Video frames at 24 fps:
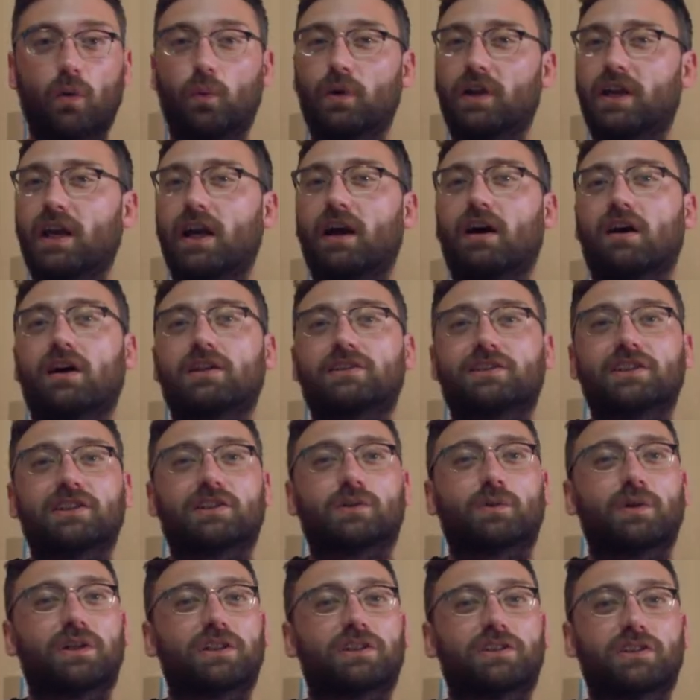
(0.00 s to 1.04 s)
We get asked
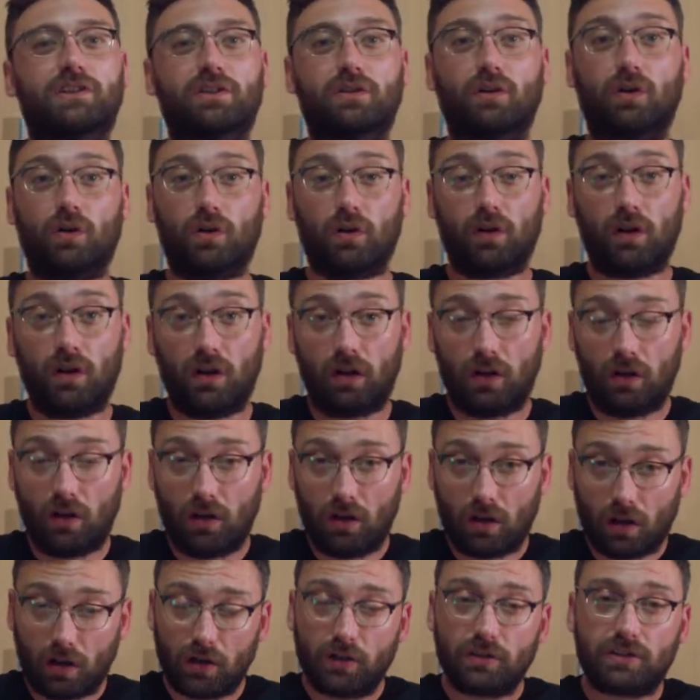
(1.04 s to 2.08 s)
this question
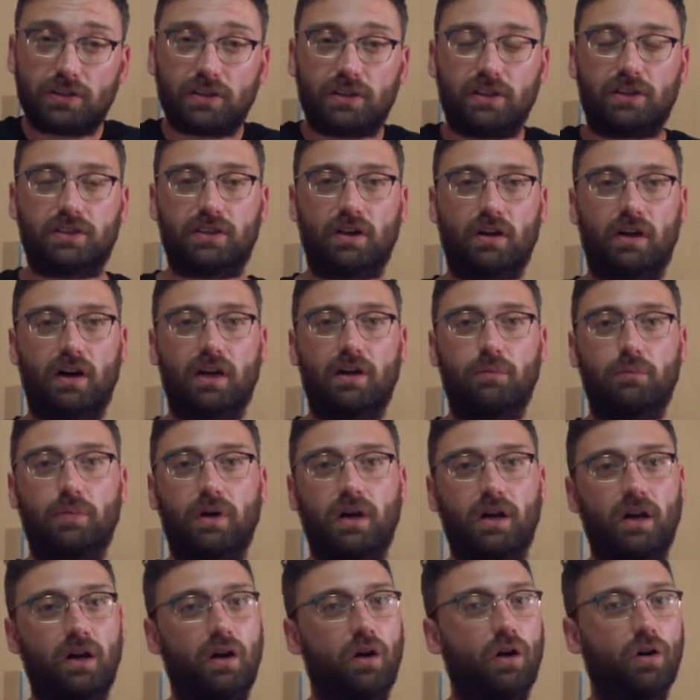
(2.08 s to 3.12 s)
loads of the
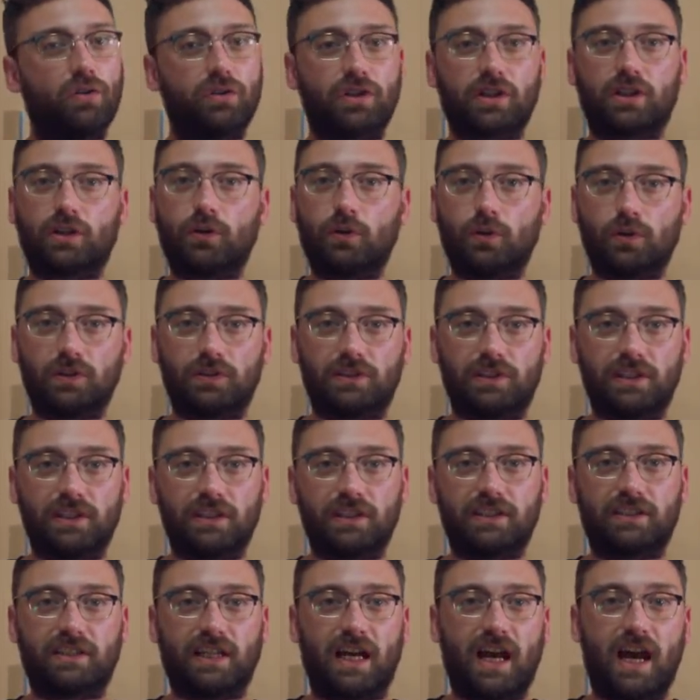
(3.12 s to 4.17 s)
time on the
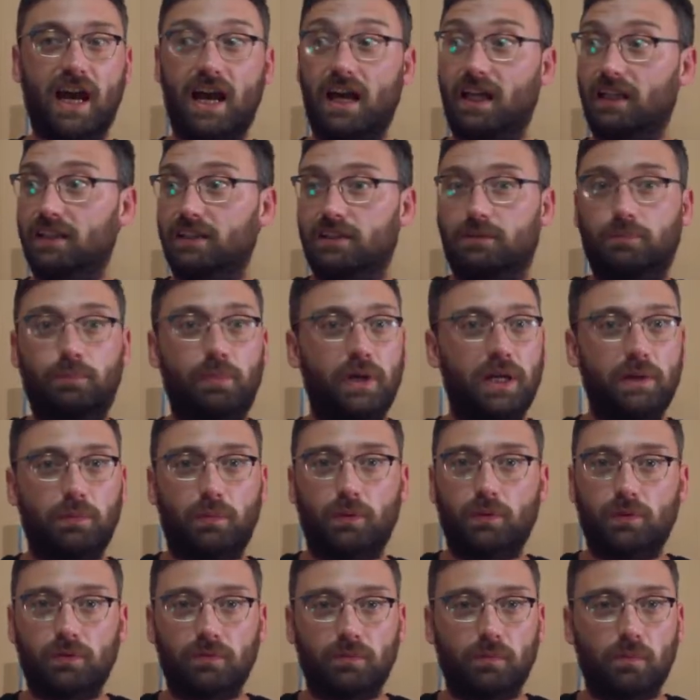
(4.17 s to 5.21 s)
courses and
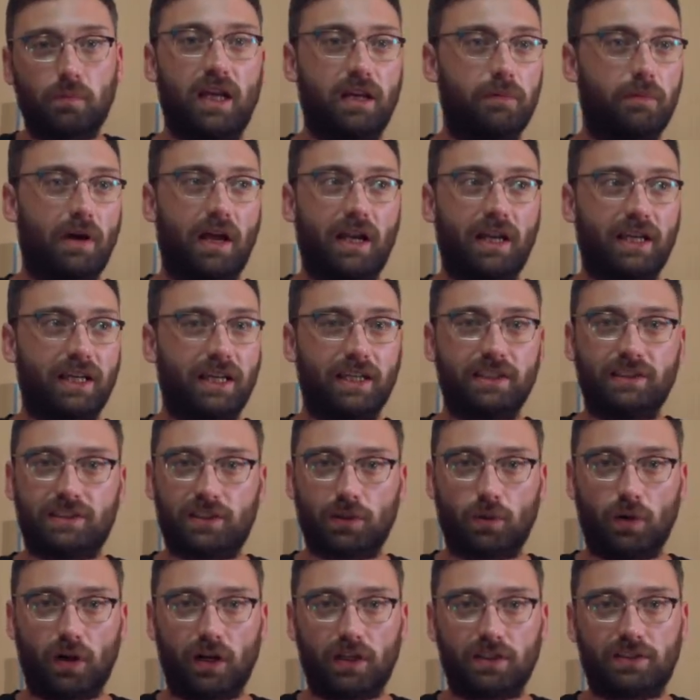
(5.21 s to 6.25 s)
people emailing
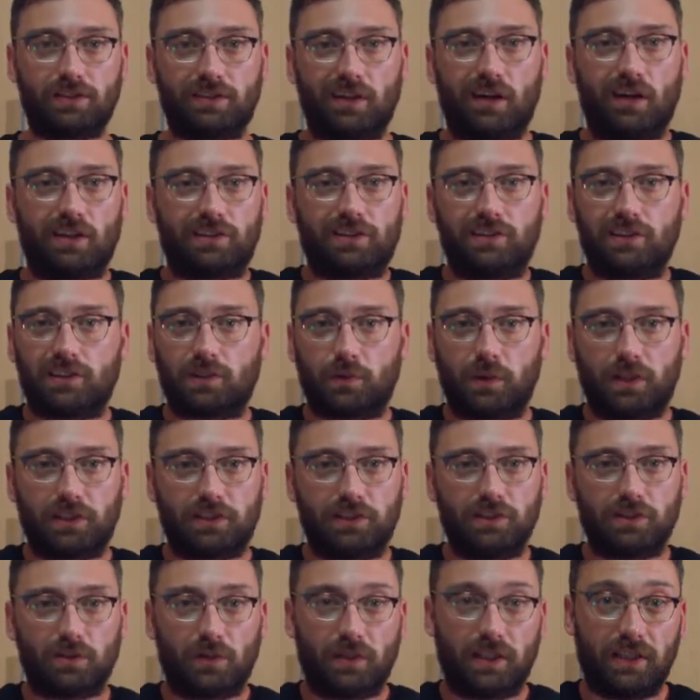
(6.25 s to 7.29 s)
into us asking us
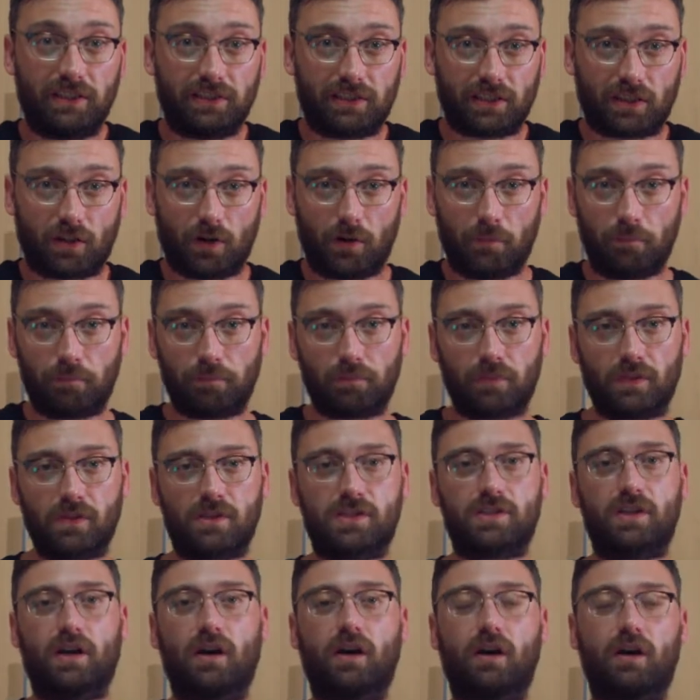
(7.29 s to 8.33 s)
questions on Intercom.
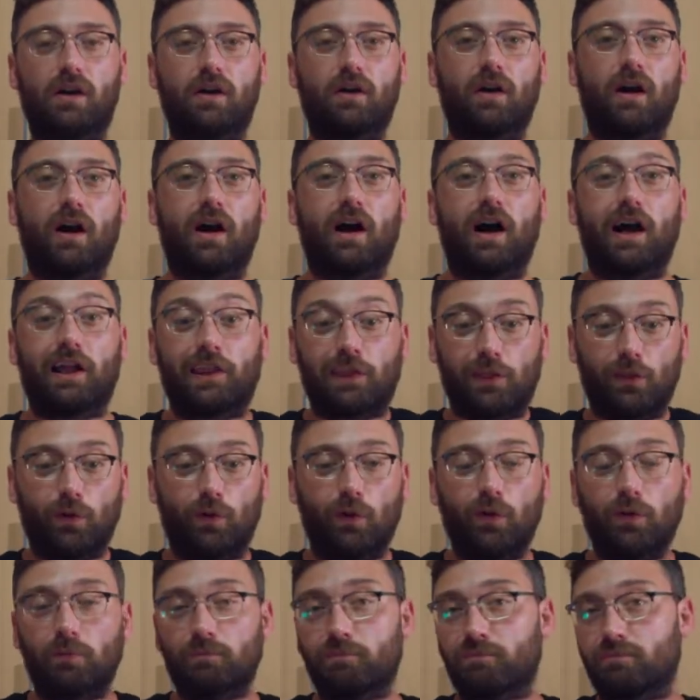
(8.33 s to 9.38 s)
So I
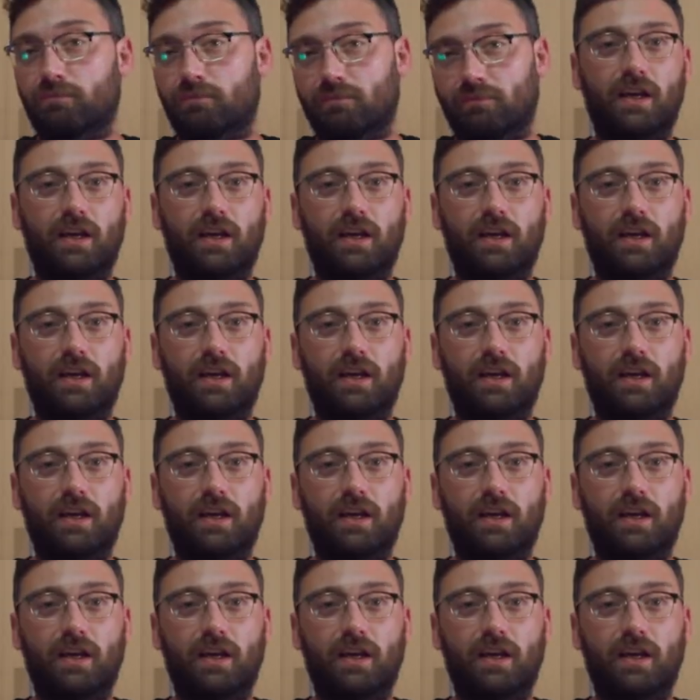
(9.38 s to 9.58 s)
thought,